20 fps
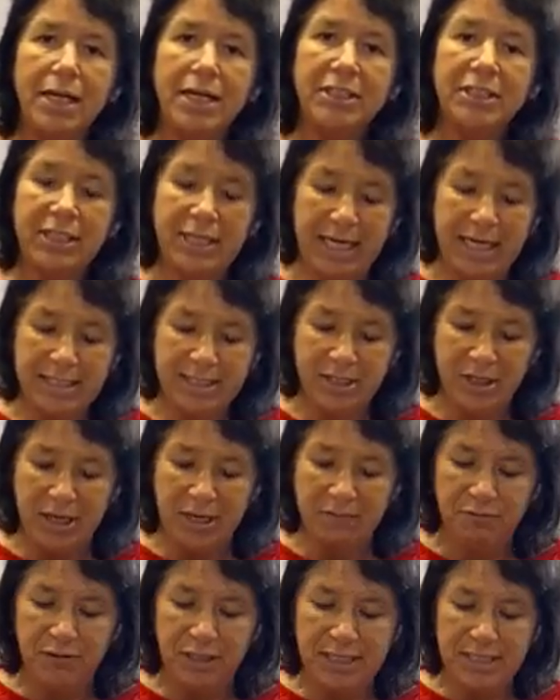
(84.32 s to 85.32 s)
Today's
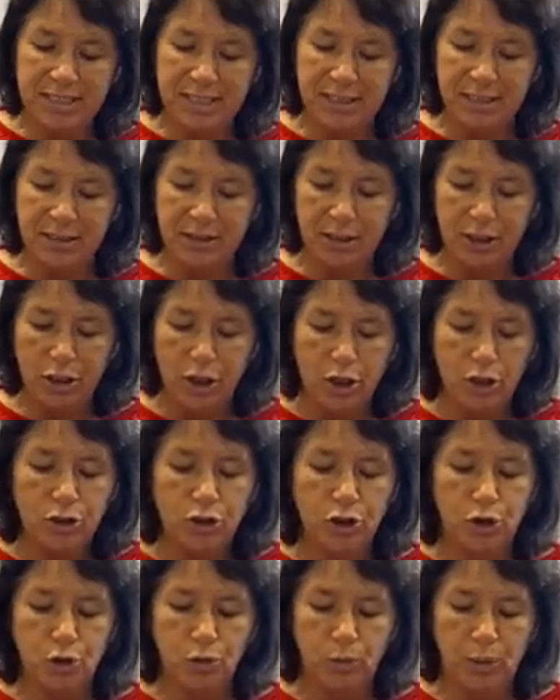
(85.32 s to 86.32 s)
life lesson,
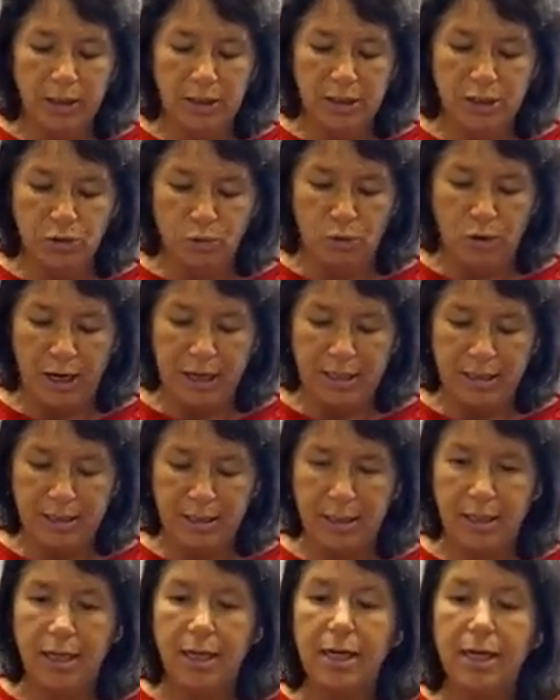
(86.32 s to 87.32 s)
do what is right,
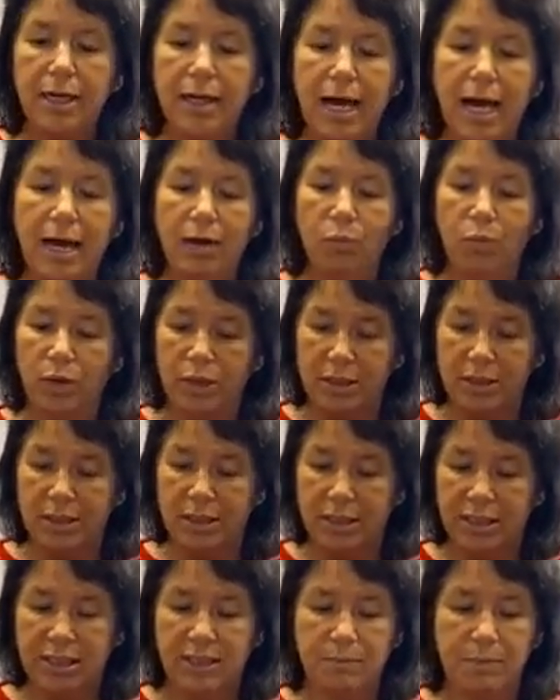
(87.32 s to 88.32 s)
not what is
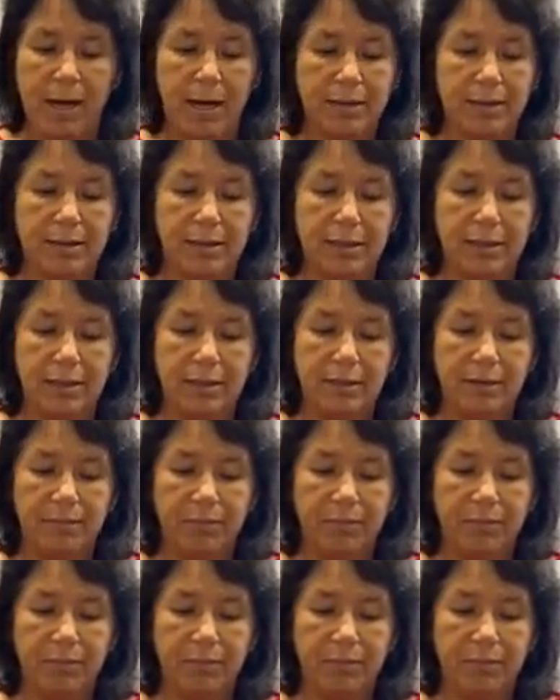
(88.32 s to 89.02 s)
expected.